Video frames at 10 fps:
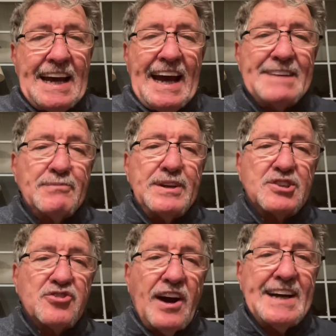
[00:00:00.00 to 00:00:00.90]
and we
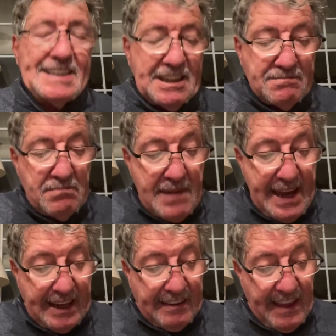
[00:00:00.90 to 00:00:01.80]
try to
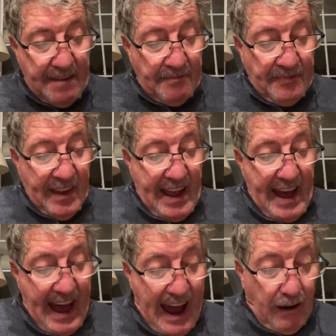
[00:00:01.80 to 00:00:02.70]
make them
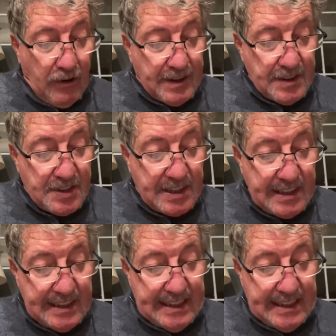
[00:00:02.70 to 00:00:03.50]
ours.